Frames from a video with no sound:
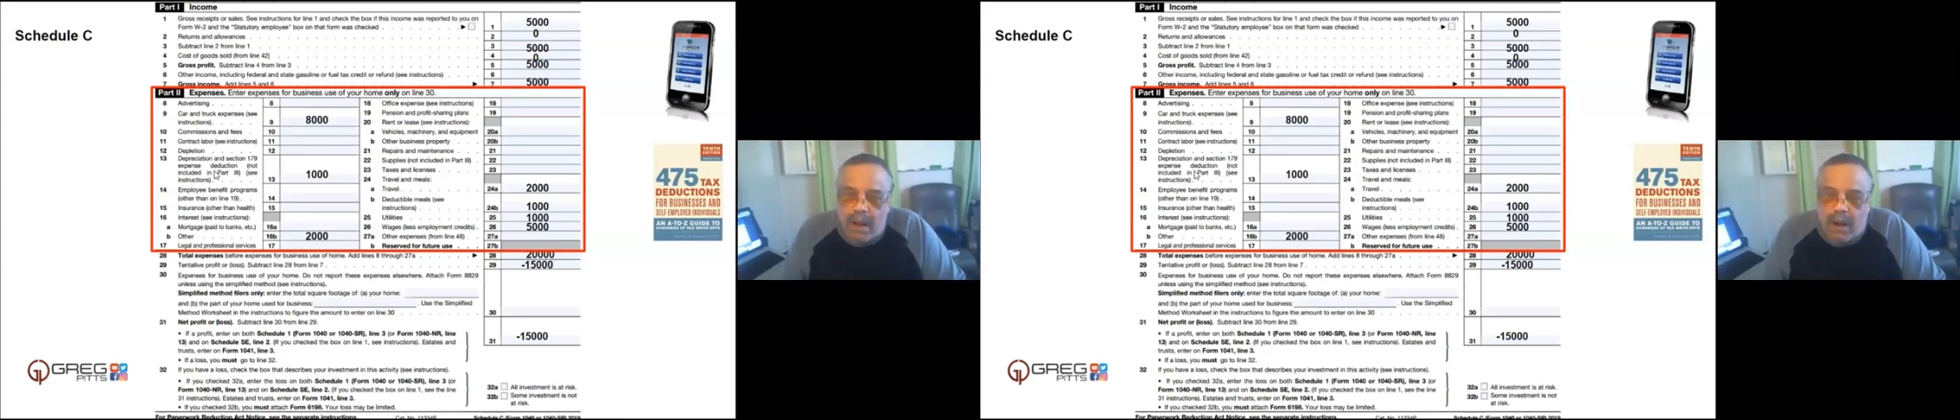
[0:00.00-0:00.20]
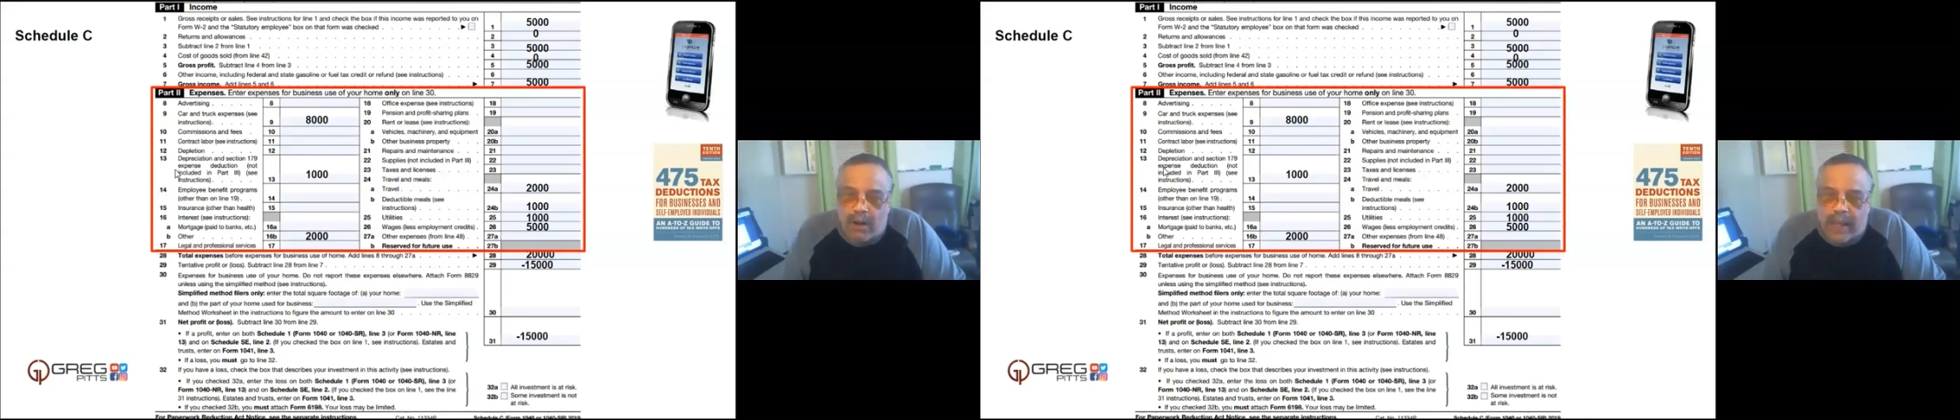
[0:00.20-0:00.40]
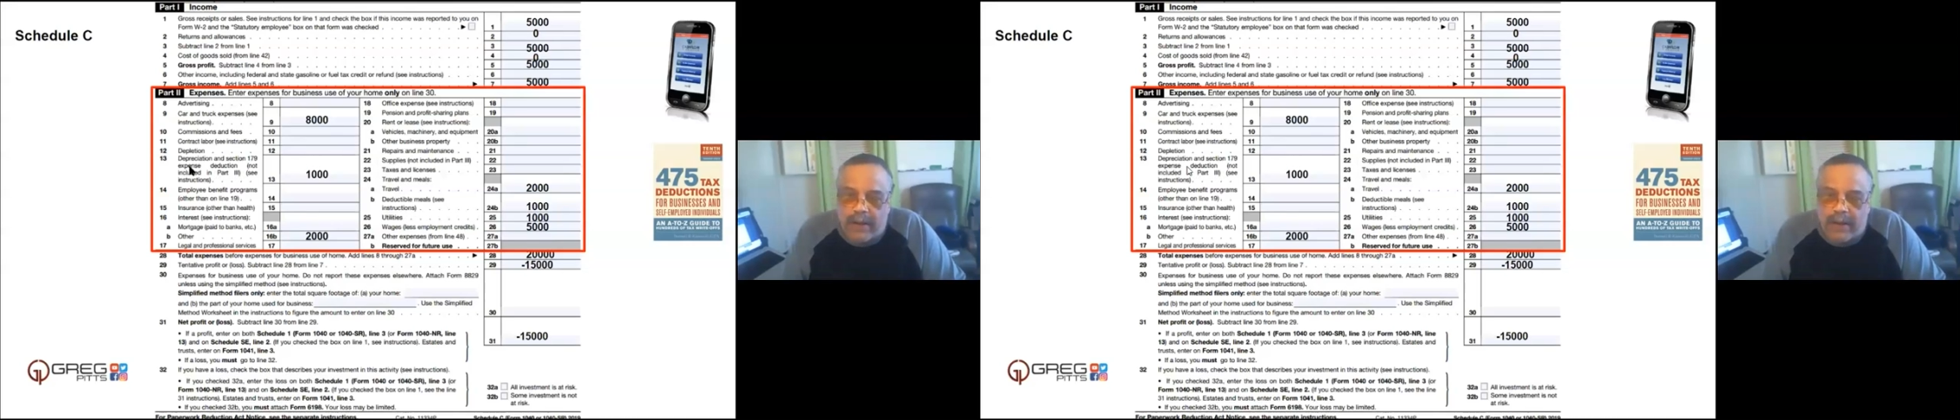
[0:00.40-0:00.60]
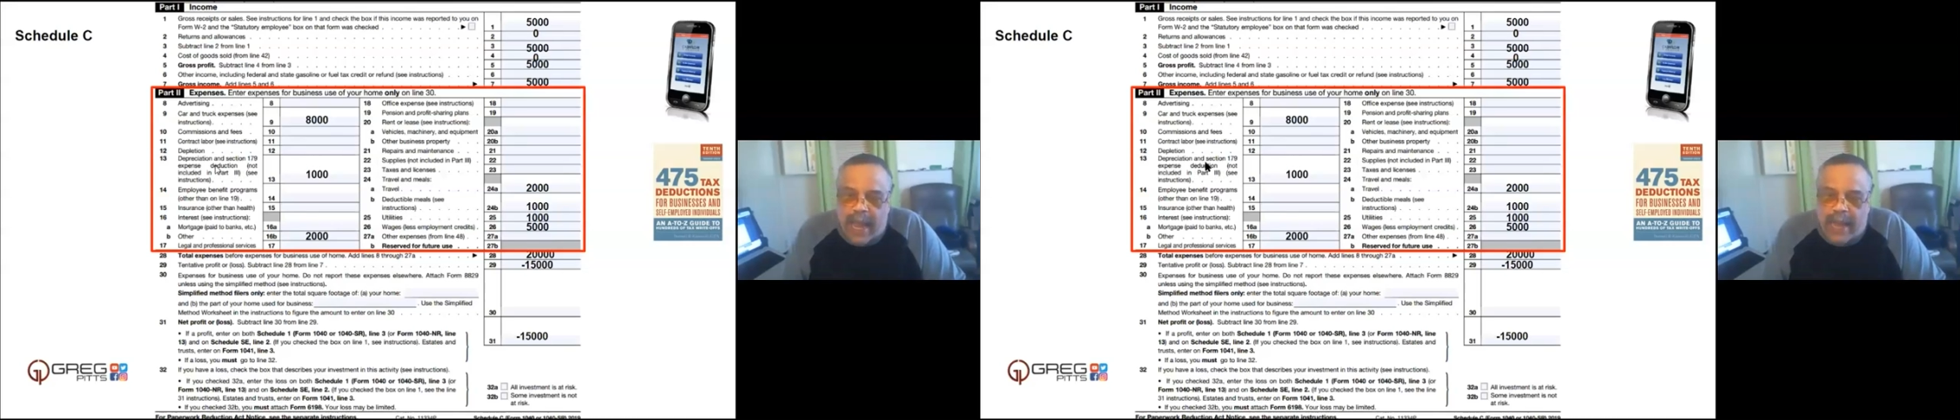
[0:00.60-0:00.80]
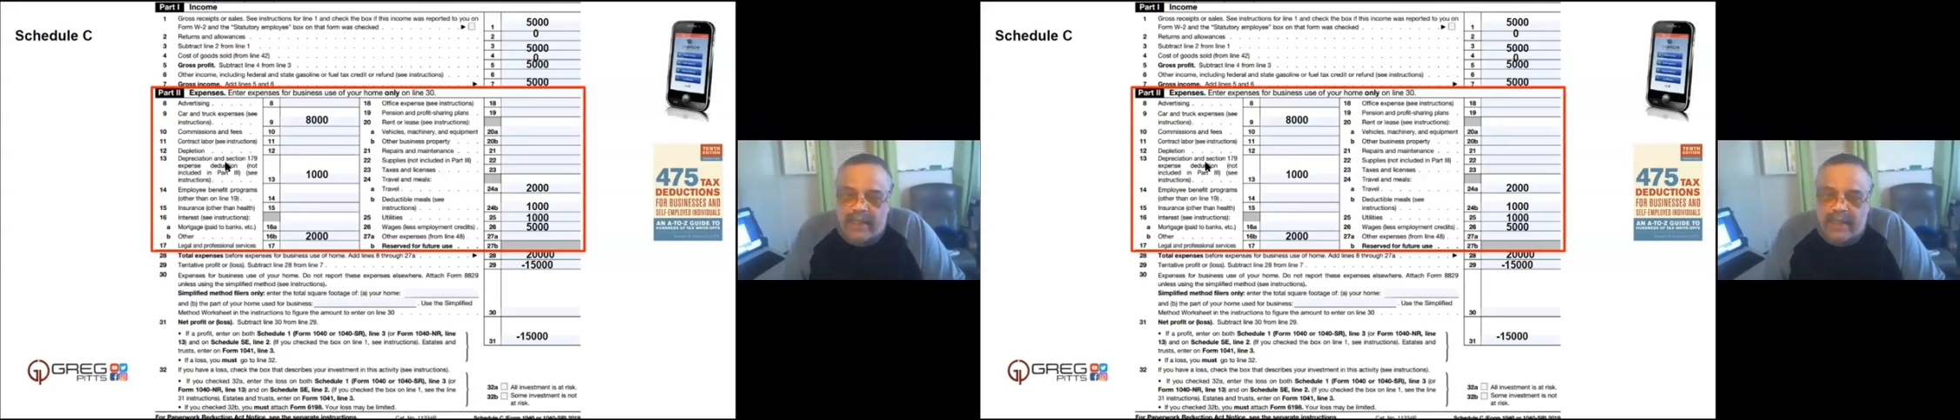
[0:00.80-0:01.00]
Okay, you
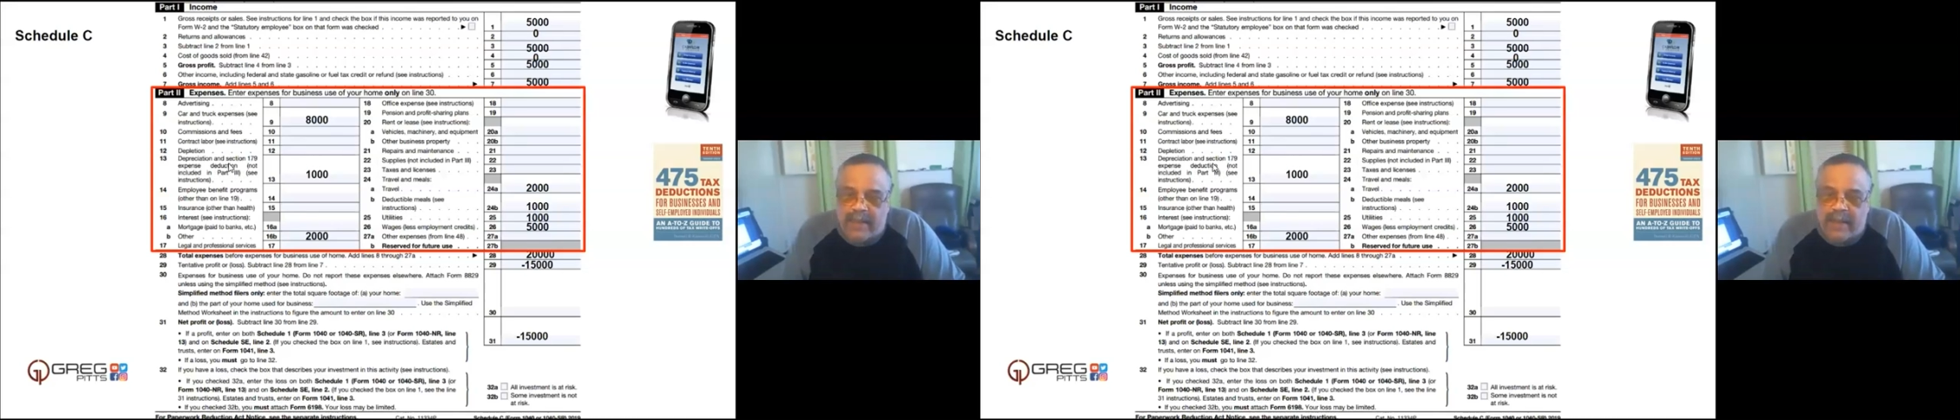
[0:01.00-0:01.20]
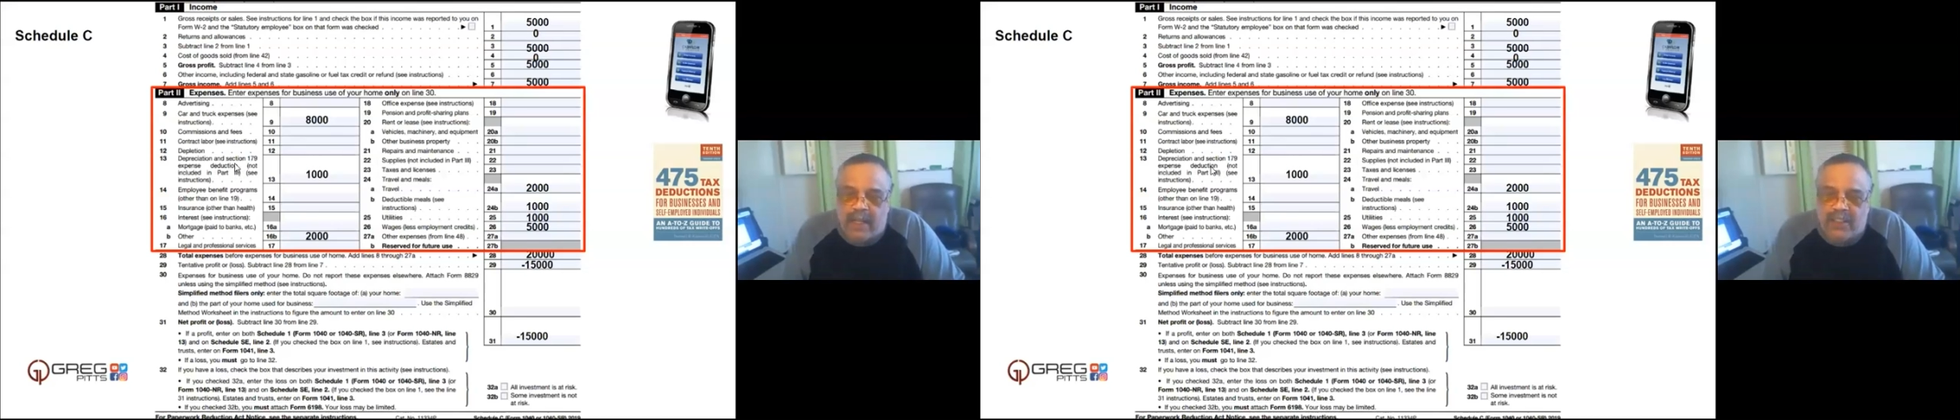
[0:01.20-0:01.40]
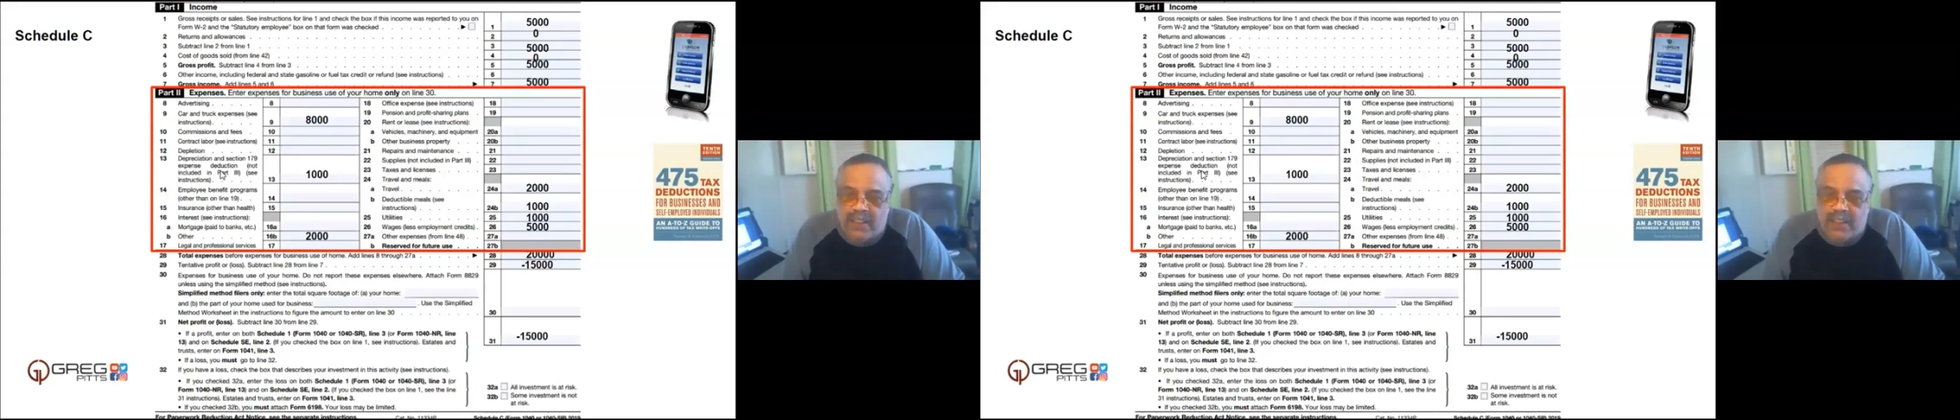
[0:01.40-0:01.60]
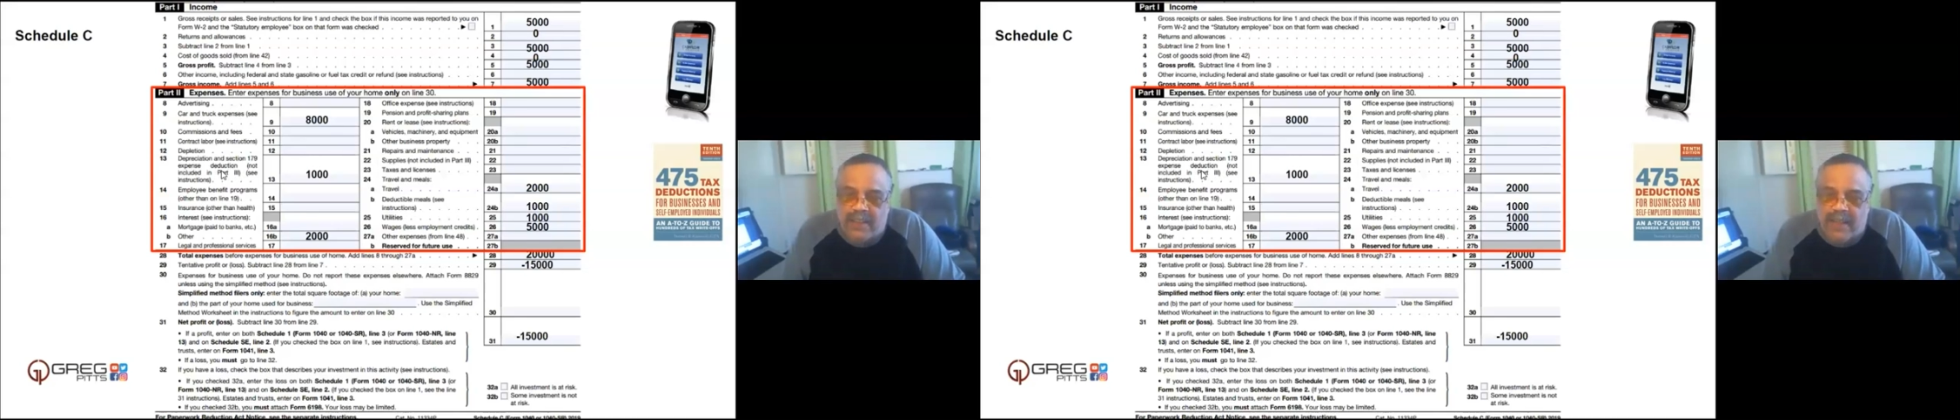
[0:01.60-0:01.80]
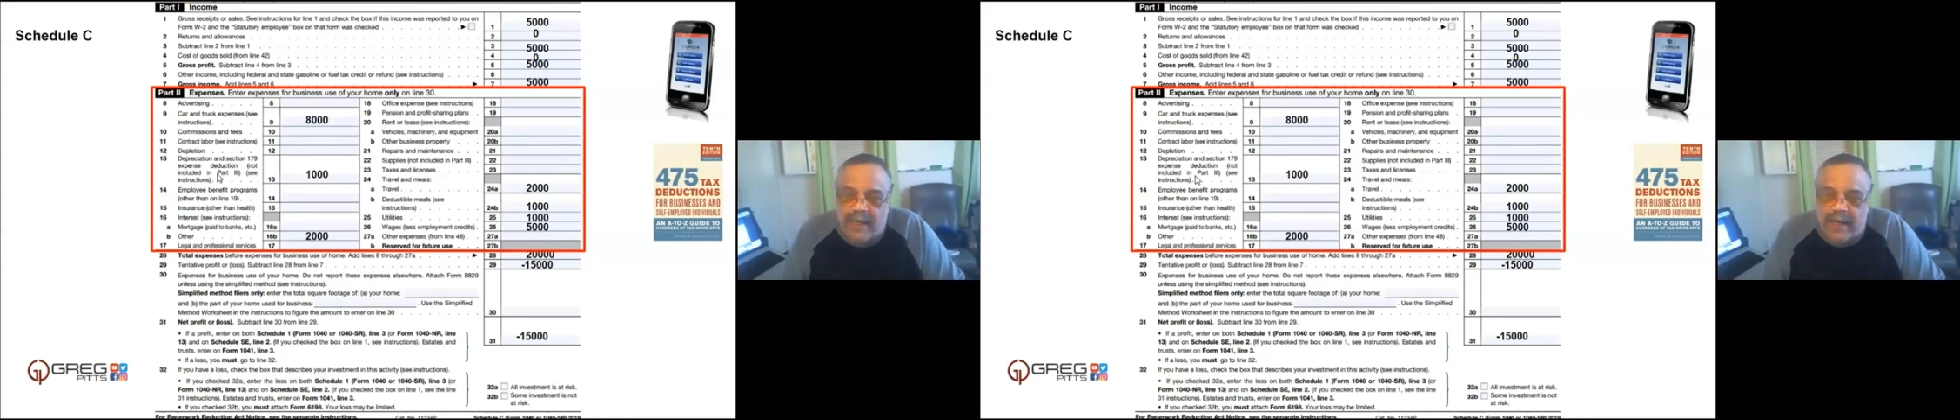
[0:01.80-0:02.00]
got
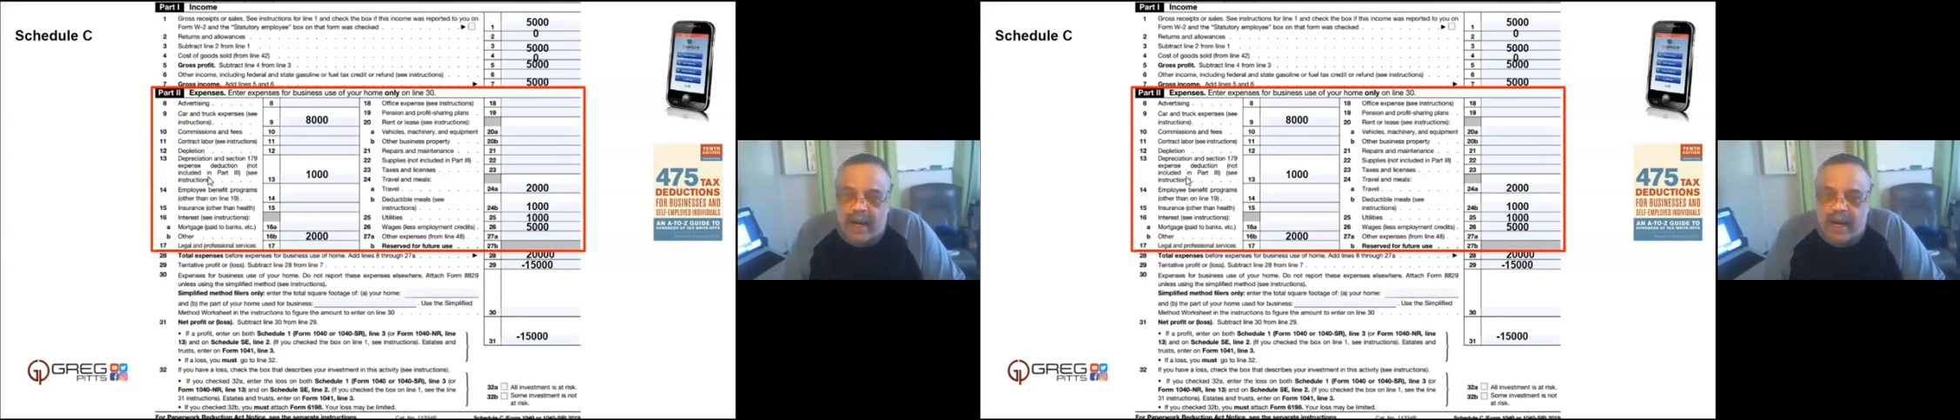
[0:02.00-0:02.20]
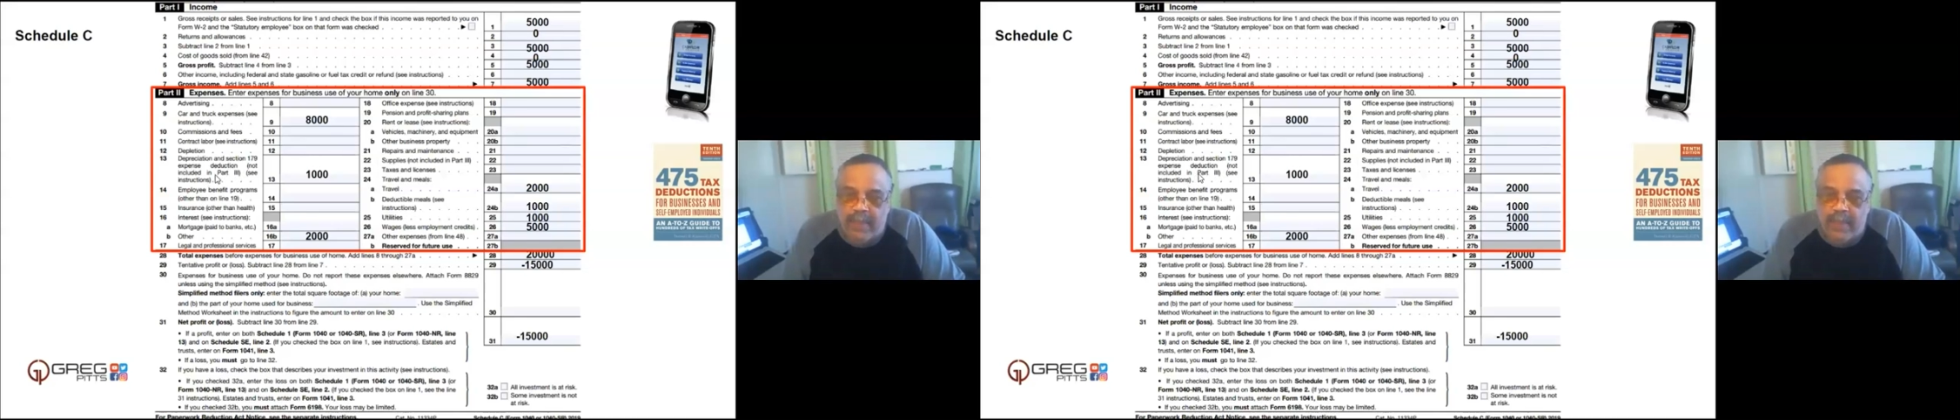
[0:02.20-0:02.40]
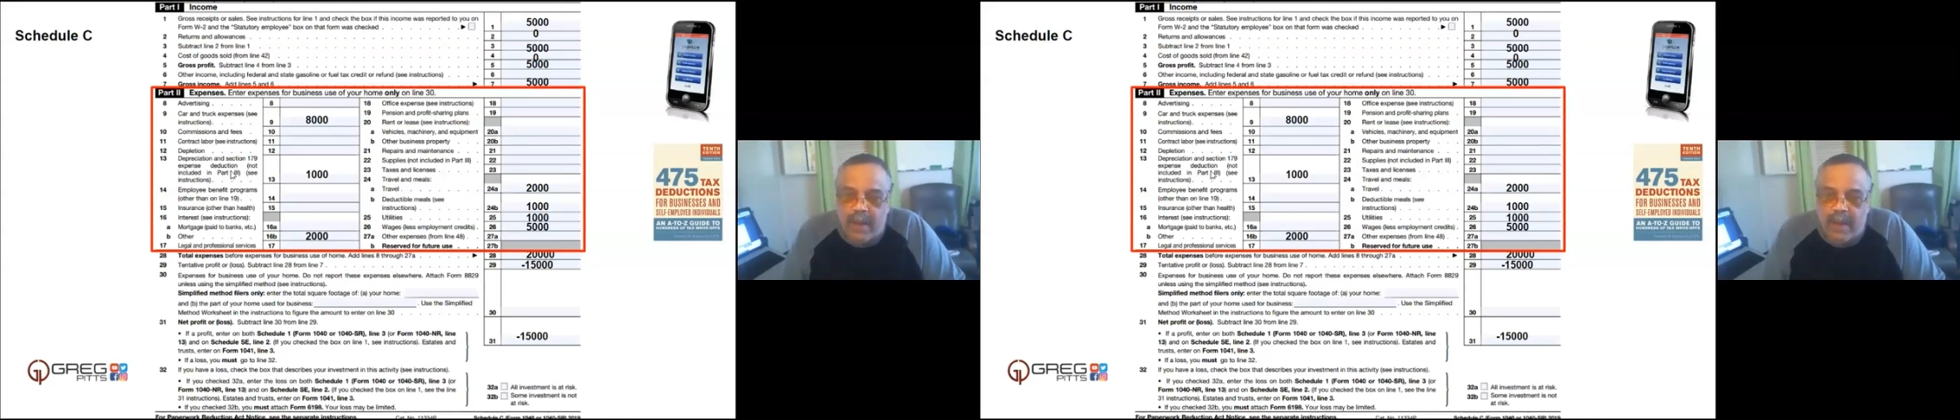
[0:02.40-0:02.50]
deductions in there.